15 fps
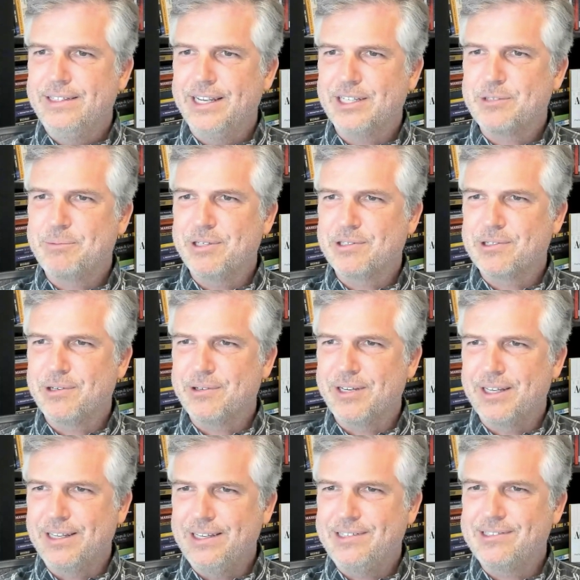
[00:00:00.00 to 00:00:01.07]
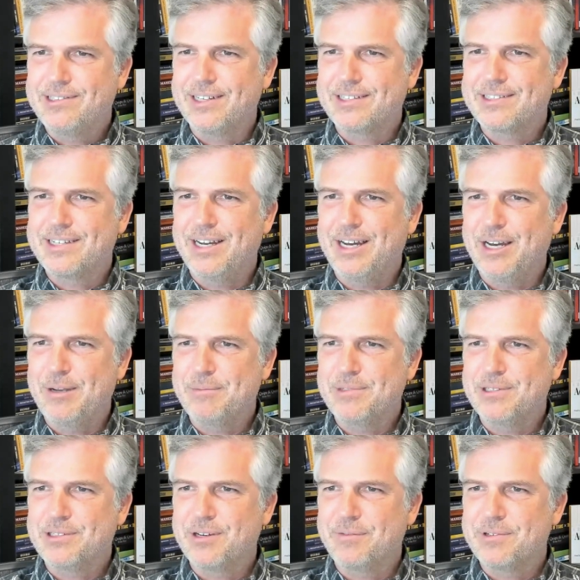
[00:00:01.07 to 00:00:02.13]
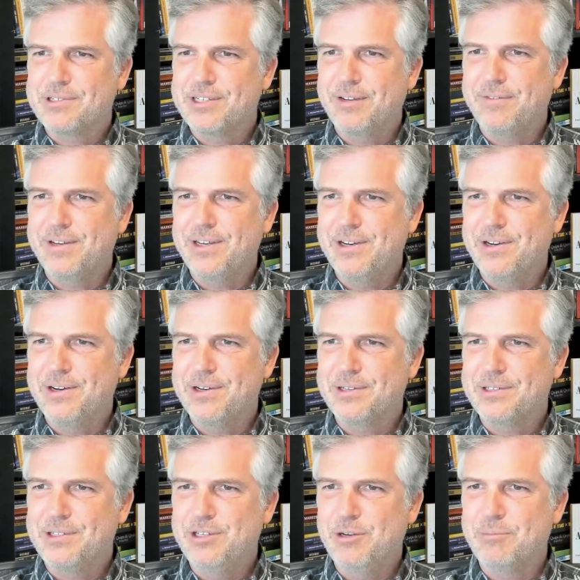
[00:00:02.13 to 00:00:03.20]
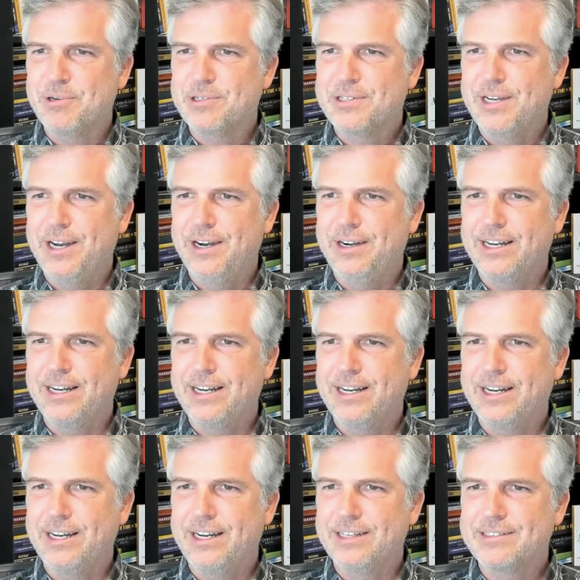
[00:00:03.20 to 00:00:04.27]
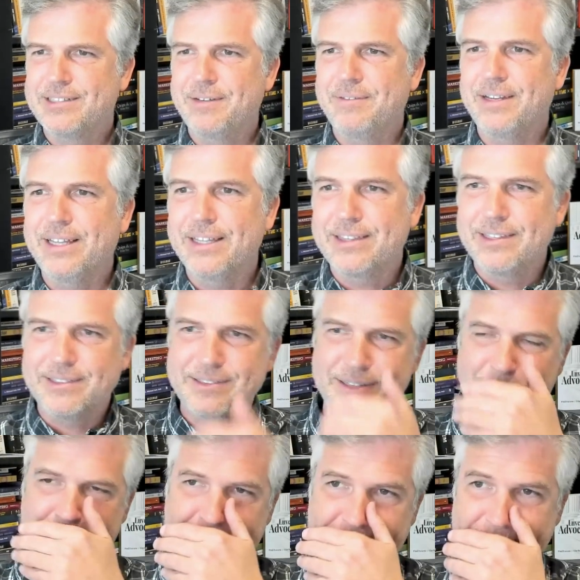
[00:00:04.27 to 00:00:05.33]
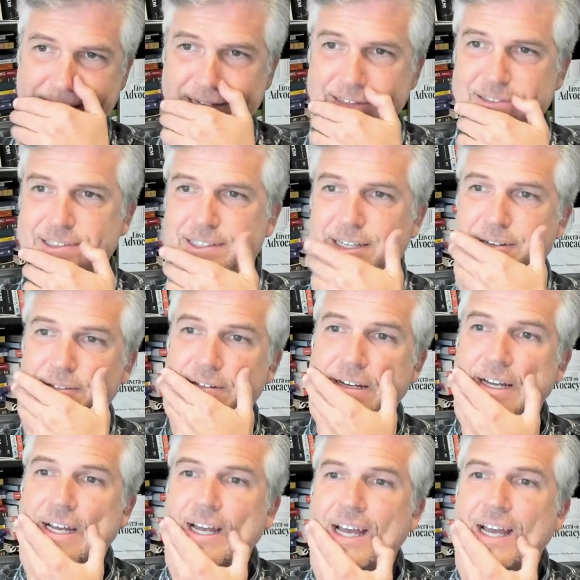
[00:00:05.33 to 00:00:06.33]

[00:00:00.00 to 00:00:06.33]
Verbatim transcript: Debt's been sold at least six times. It's over seven years, numerous errors. Cannot seem to get this on my account. So,